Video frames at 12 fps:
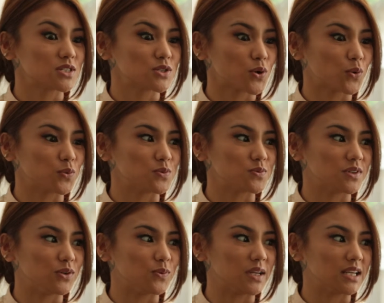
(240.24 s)
so
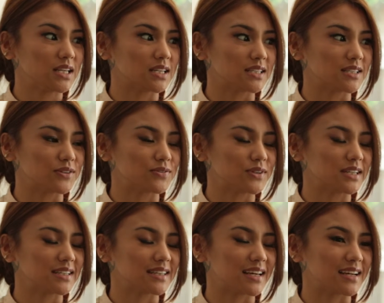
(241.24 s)
unique and
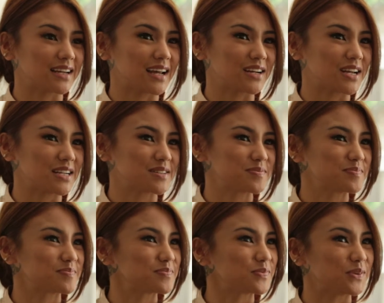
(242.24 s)
different that
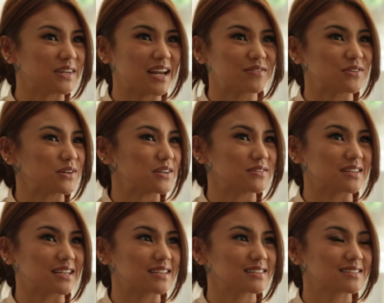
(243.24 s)
we never
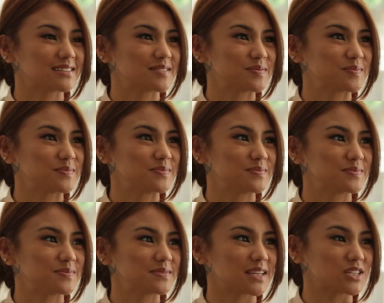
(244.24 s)
even
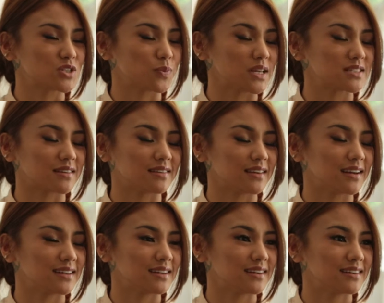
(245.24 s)
touched base on the
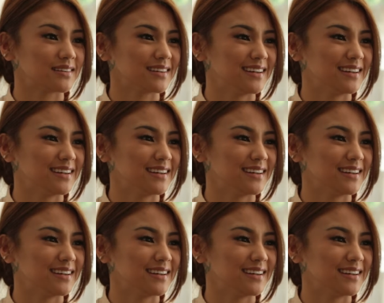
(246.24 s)
idea.